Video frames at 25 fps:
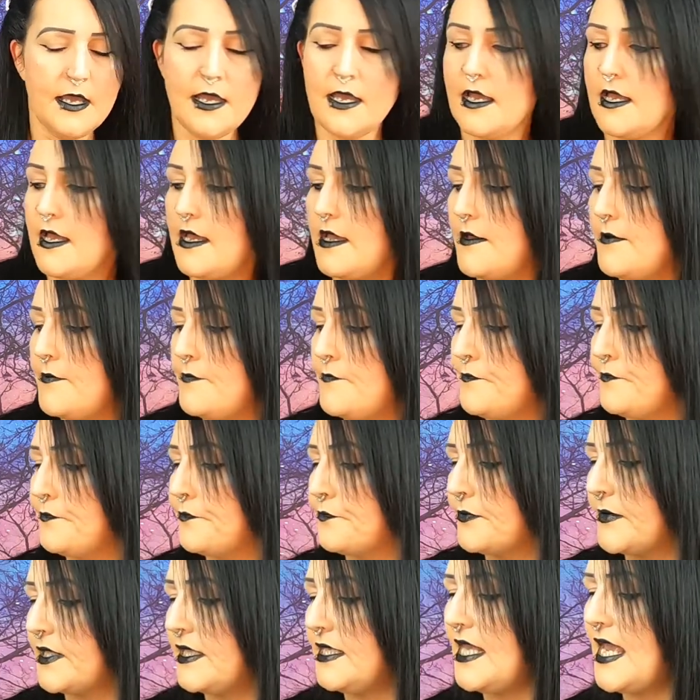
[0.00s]

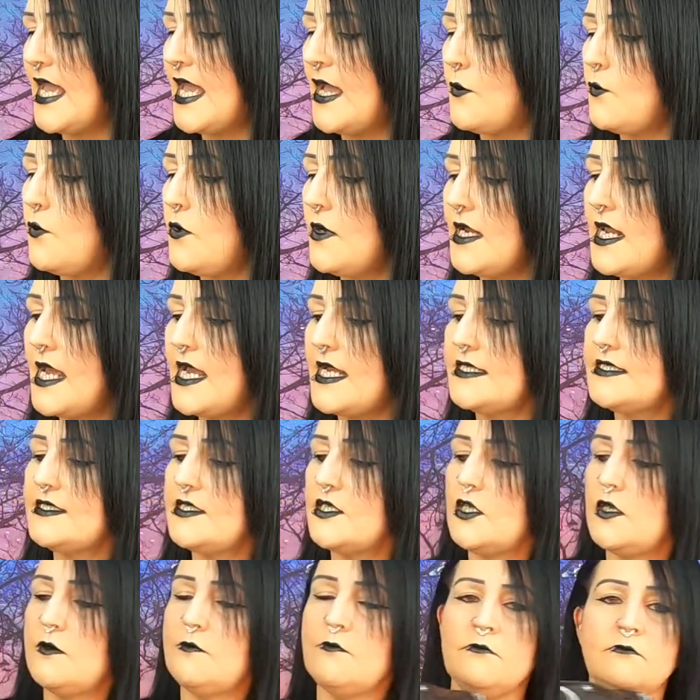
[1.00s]
Yeah, one
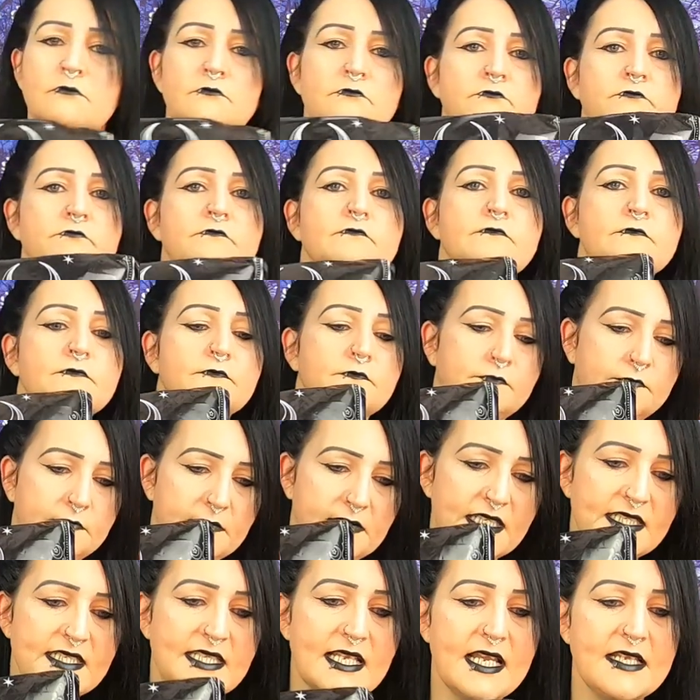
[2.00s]
item.
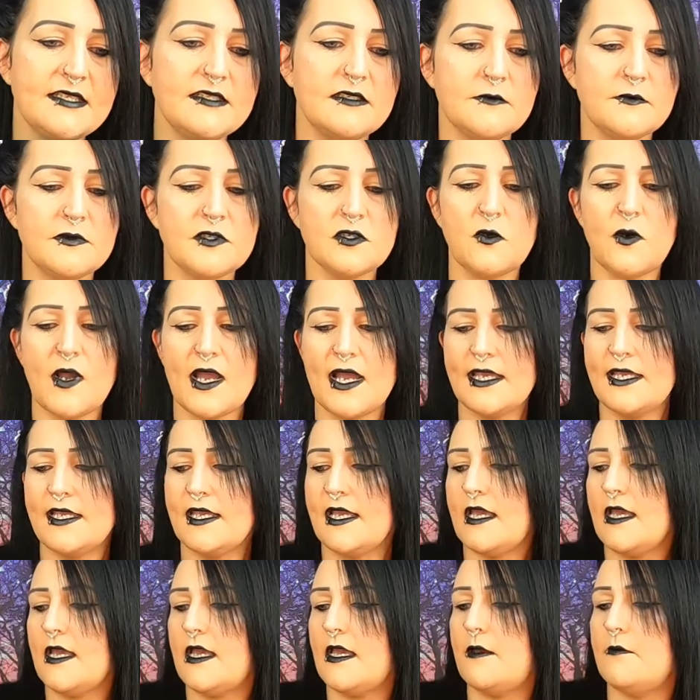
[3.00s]
This item's
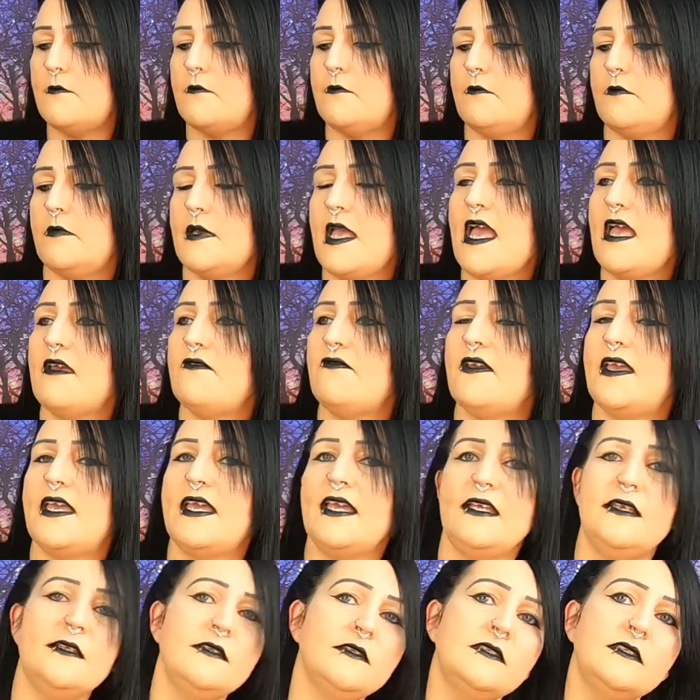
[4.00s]
quite
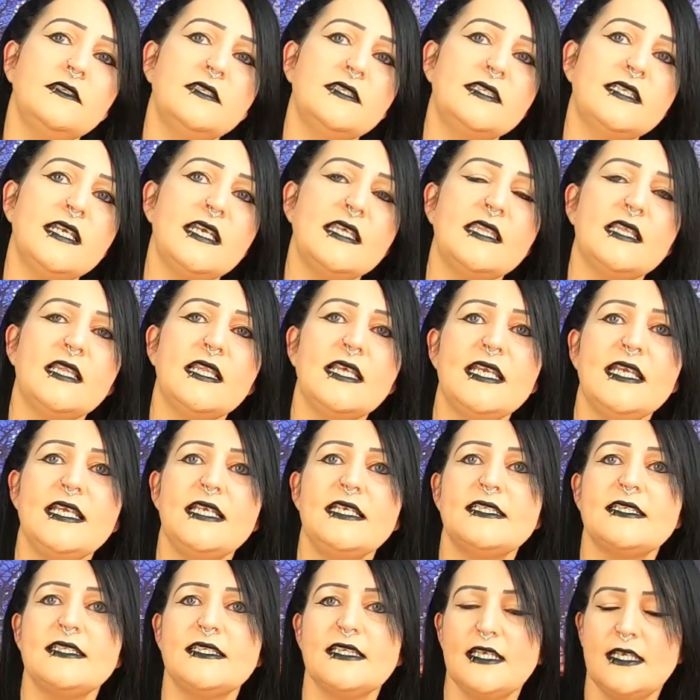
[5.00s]
heavy, to say the
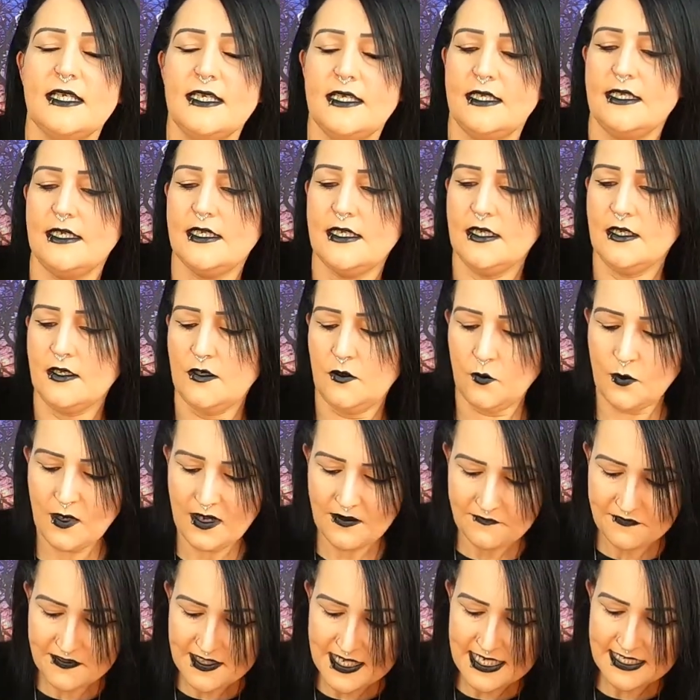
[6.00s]
least.
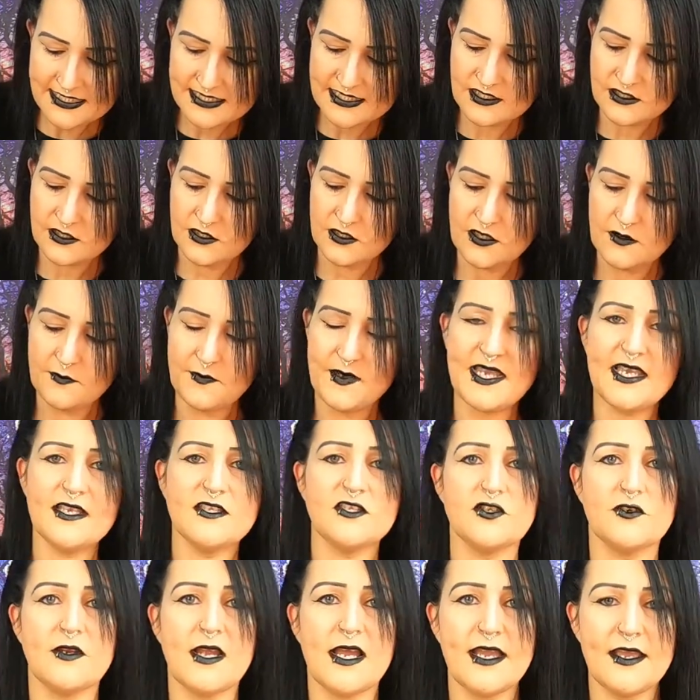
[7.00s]
With this, it's going to be a
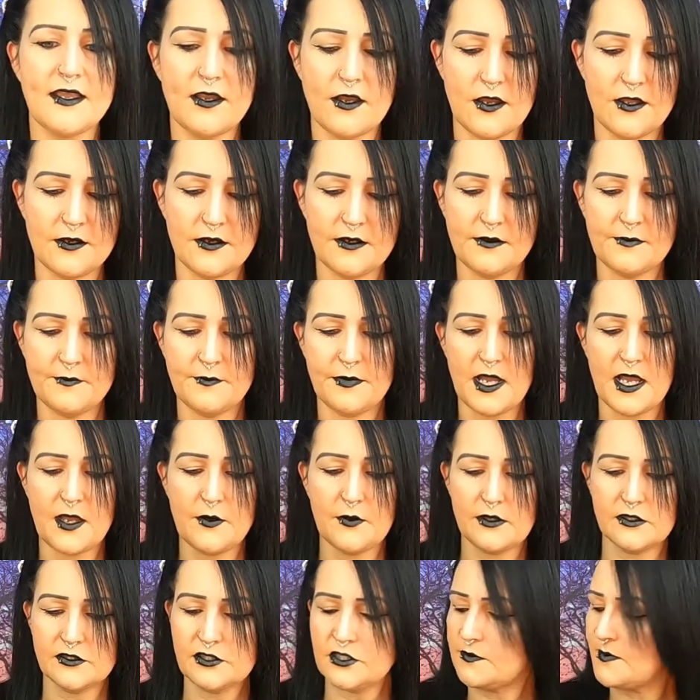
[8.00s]
try-on, but I
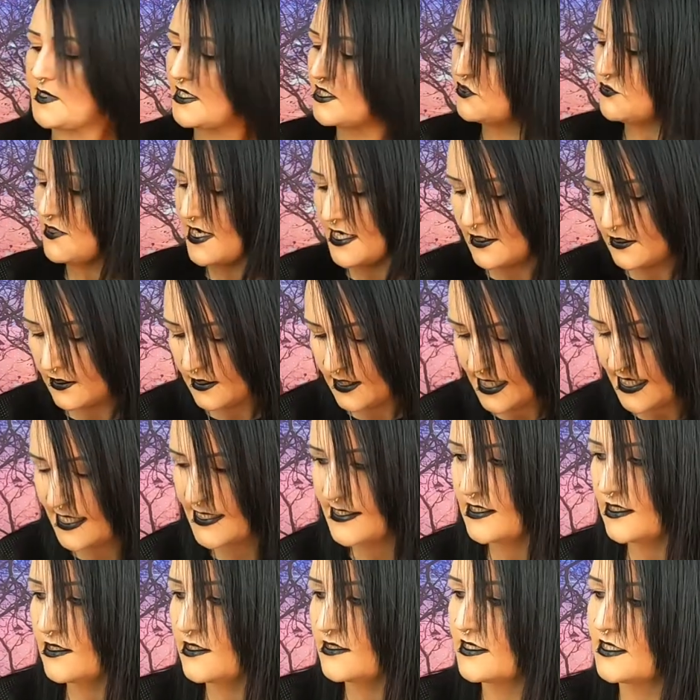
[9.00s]
will do my try-on
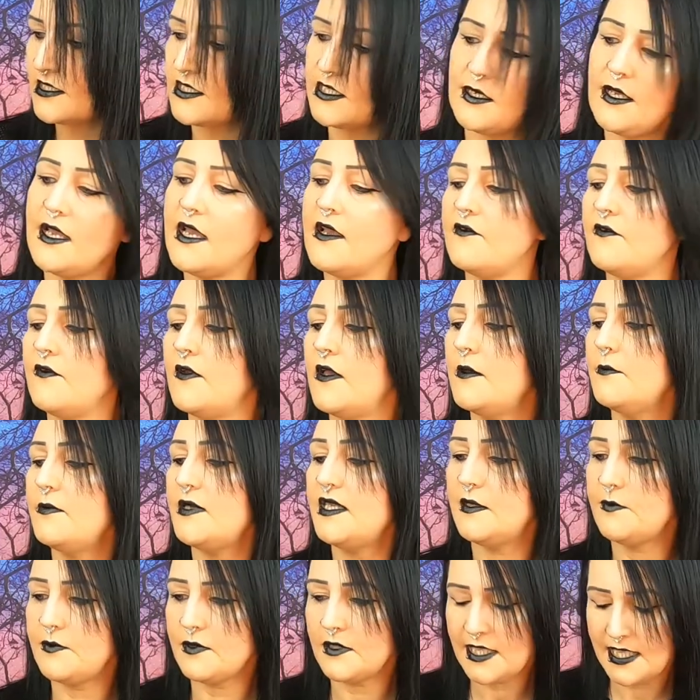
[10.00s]
later because I do have
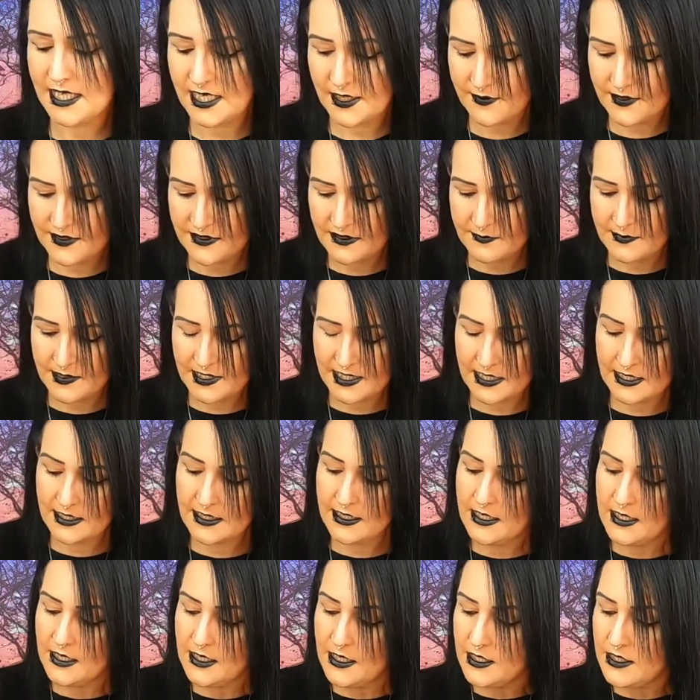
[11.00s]
people here at the minute.
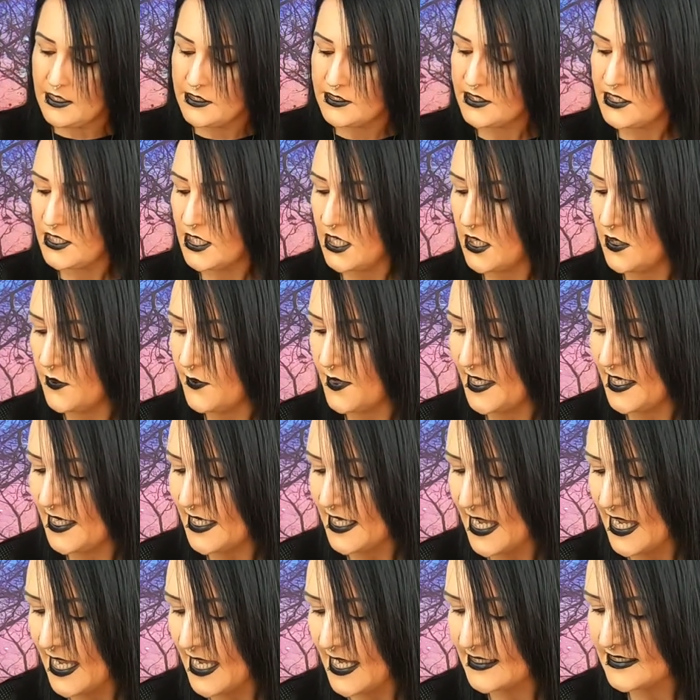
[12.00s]
So
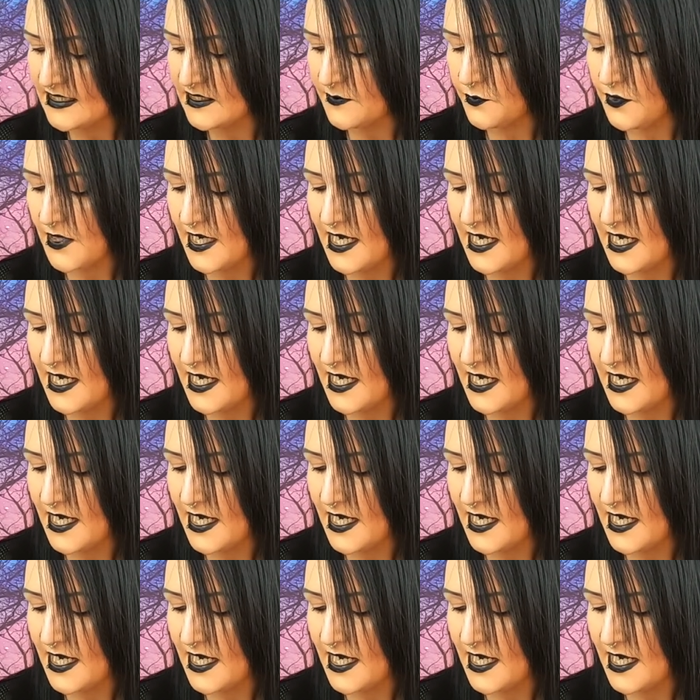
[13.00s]
it has the